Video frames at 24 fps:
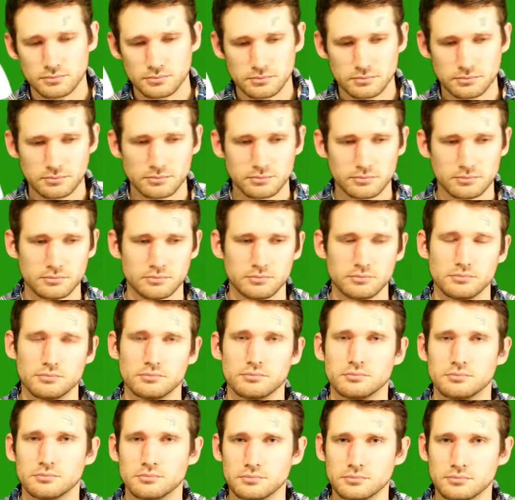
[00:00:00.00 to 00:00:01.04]

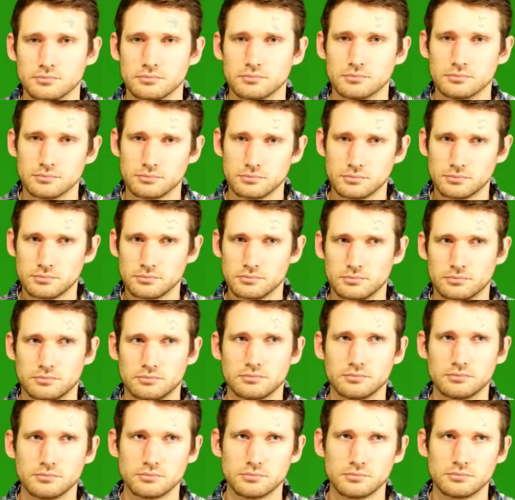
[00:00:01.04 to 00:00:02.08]

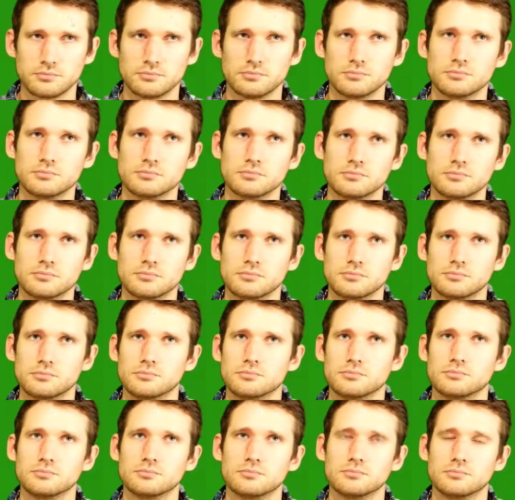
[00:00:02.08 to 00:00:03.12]

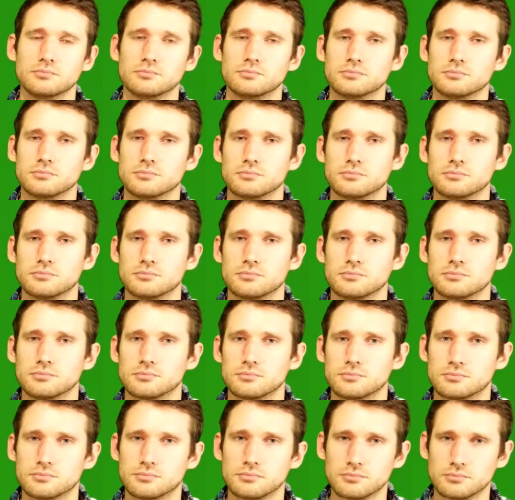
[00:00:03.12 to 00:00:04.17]

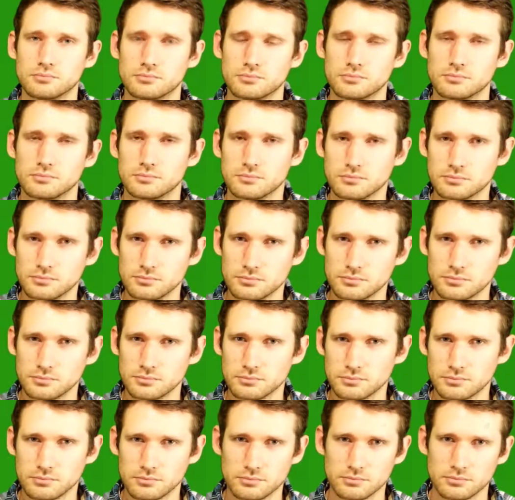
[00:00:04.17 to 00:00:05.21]

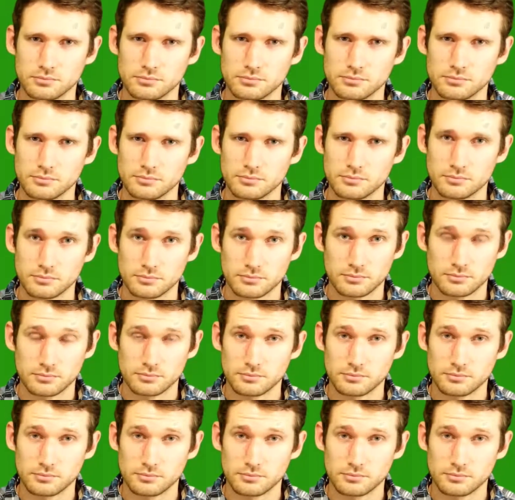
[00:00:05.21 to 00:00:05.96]
This person isn't speaking.